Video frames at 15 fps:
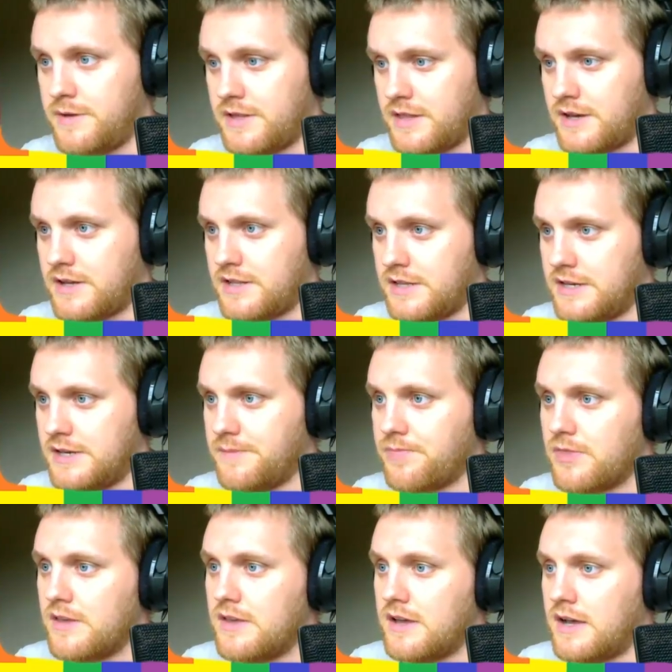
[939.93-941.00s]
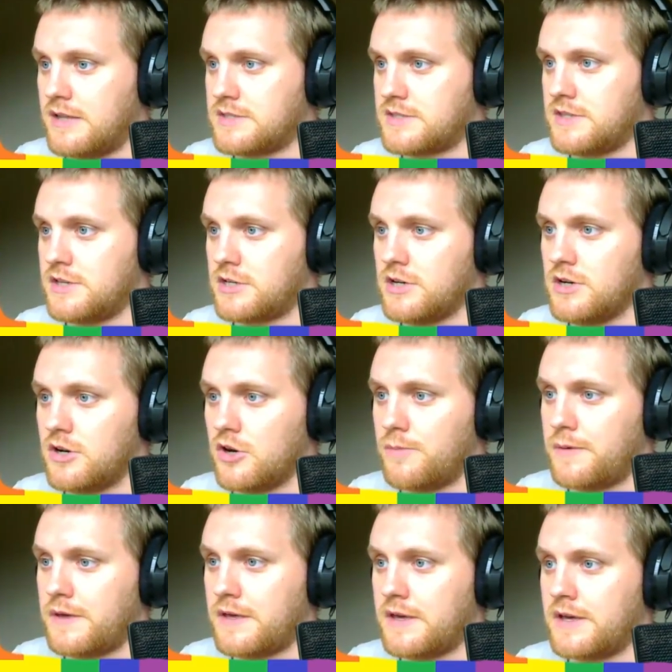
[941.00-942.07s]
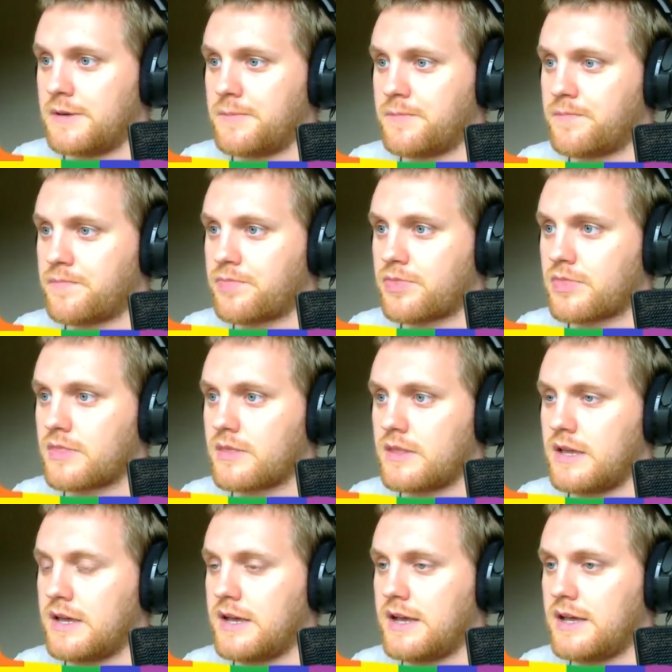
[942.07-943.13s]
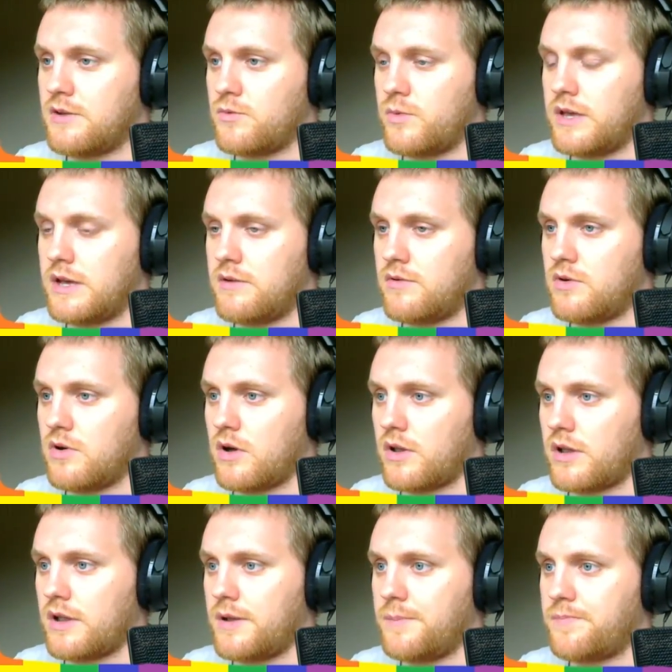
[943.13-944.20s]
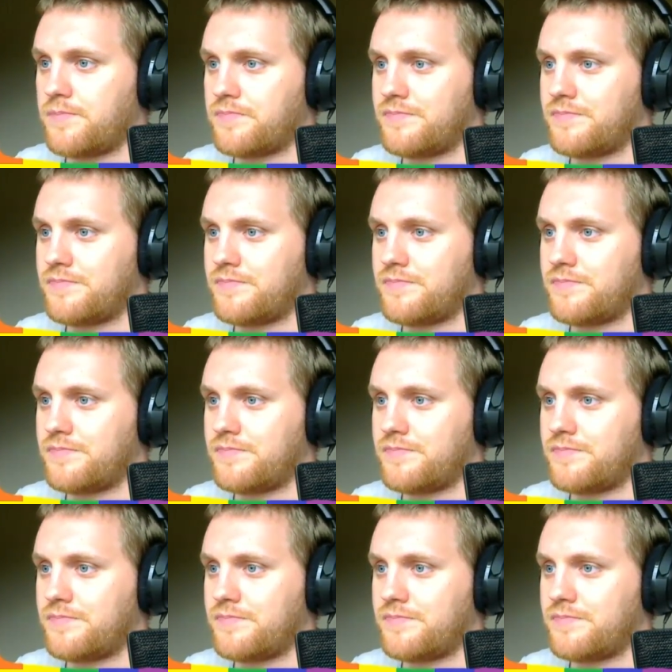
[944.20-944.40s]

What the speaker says: to make that clear. And so you go up here, and we are on